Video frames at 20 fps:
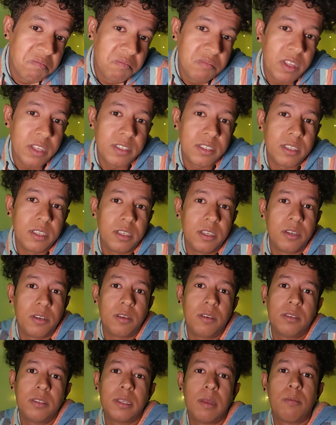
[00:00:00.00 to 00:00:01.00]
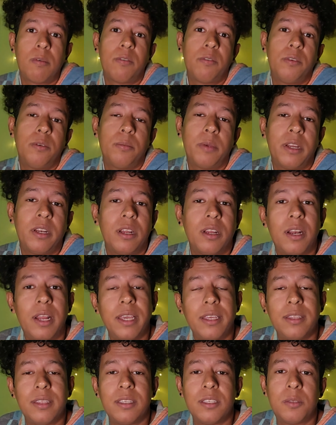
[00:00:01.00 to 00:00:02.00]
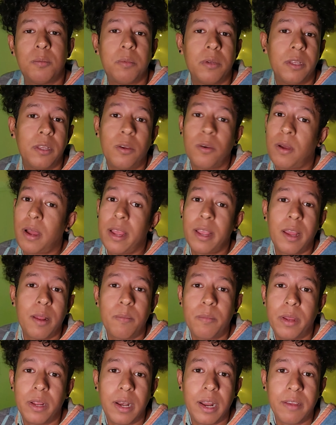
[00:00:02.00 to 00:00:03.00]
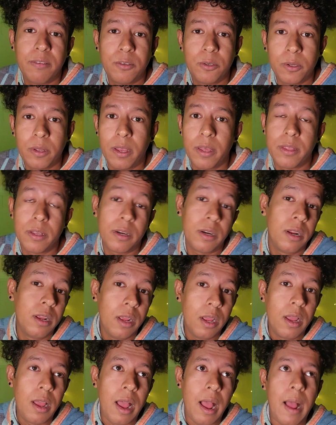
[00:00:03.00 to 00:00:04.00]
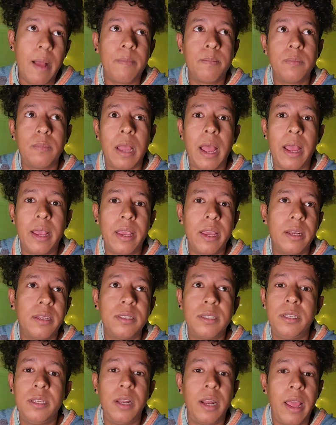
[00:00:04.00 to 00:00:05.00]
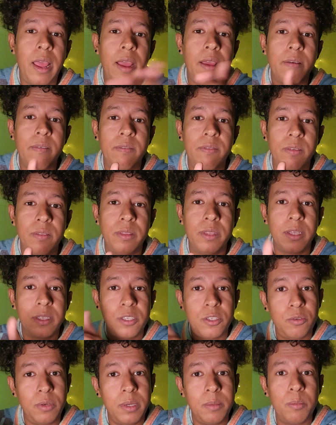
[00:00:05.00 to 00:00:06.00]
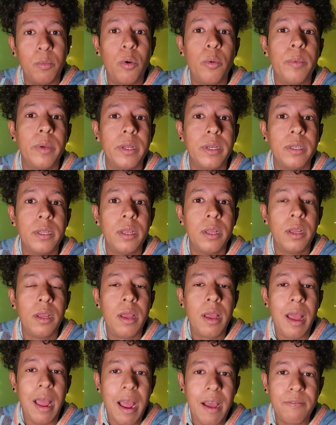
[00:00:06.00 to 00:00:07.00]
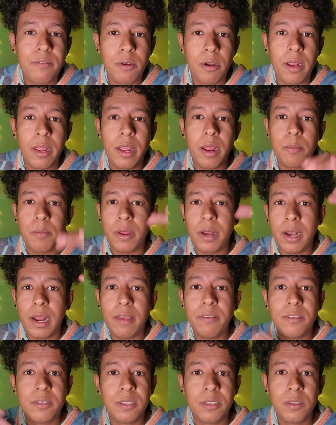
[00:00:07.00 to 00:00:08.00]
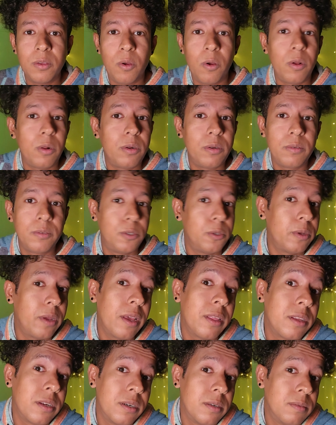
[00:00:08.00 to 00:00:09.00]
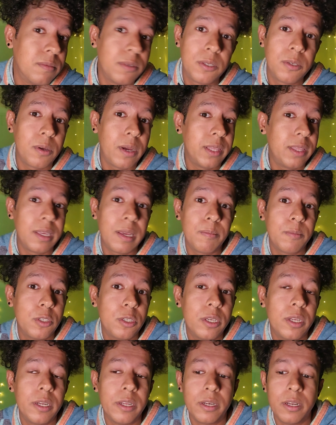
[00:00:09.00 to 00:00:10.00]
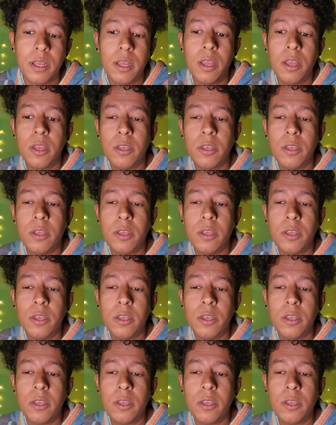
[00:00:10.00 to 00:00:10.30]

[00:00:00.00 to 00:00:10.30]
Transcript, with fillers: That's it, you know. Some of you might not like this, but yo, I got my life together. Um, I can still have the street moment after I got my lives all together. So I think I'm chilling.